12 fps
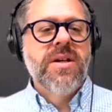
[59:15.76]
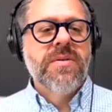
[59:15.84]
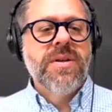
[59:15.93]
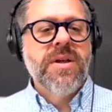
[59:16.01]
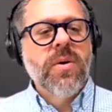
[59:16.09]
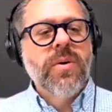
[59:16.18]

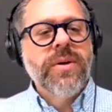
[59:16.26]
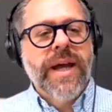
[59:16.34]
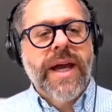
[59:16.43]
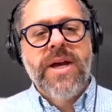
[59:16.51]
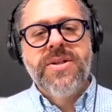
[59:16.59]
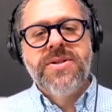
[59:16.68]
The
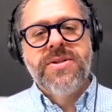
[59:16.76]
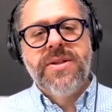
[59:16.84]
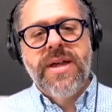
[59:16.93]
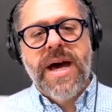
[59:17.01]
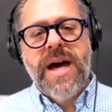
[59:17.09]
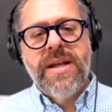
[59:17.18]
only answer to
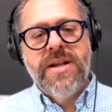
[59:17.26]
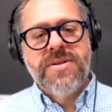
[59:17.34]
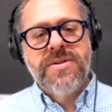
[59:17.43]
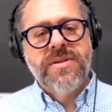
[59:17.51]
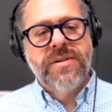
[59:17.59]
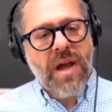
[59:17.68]
that
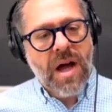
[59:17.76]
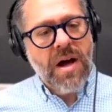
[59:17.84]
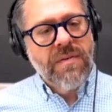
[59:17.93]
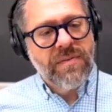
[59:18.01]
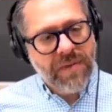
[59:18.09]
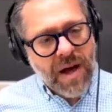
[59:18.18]
is
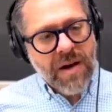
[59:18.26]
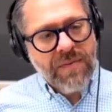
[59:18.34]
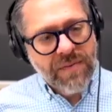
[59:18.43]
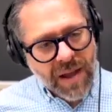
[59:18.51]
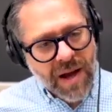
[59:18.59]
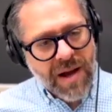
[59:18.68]
love, love,
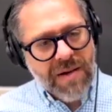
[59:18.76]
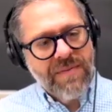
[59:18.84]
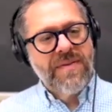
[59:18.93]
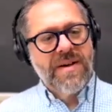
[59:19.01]
love,